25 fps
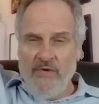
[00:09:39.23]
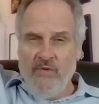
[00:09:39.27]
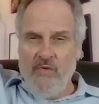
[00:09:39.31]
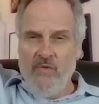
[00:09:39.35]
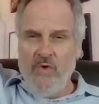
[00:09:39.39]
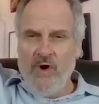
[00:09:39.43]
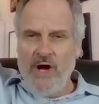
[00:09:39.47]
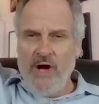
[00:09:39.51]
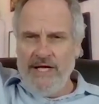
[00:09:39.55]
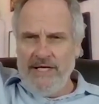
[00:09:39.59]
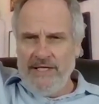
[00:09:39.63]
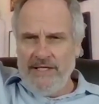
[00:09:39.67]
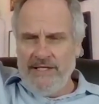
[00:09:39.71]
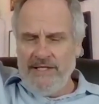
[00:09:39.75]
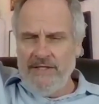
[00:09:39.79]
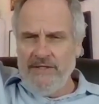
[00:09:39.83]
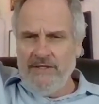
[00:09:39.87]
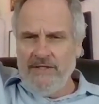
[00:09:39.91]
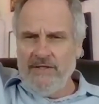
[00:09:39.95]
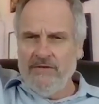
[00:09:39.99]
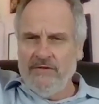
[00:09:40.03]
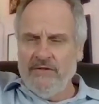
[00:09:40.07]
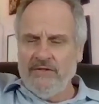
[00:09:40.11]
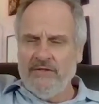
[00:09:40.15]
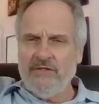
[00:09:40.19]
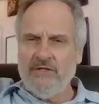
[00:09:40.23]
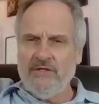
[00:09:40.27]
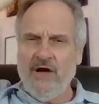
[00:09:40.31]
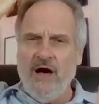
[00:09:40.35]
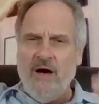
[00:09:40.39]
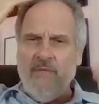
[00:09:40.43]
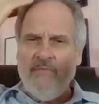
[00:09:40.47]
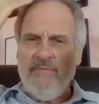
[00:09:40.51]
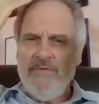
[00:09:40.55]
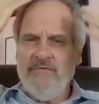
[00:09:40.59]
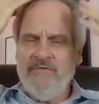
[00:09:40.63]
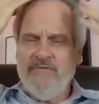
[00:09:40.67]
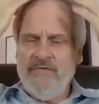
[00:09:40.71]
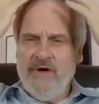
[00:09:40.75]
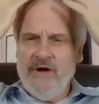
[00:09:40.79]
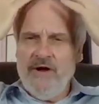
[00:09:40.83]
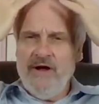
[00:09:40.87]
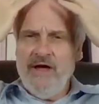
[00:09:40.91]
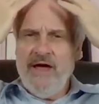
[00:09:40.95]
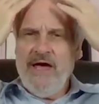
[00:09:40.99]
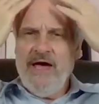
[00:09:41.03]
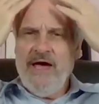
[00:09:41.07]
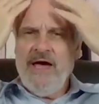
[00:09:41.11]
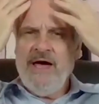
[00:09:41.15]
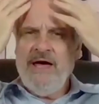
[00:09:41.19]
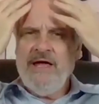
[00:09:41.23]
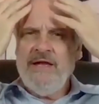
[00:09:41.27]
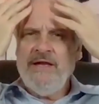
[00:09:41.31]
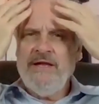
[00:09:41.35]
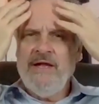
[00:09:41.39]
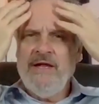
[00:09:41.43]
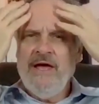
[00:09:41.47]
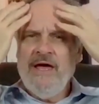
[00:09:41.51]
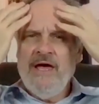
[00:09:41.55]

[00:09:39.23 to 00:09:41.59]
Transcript: right into the top of their head